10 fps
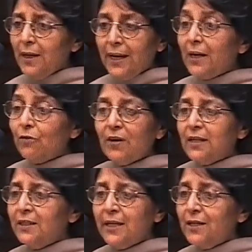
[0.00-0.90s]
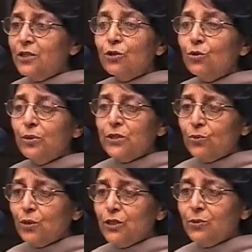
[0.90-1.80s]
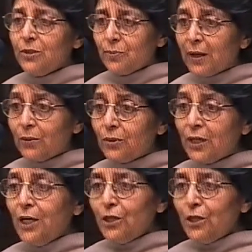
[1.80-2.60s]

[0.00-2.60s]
and her father hadn't a clue as to what she was about.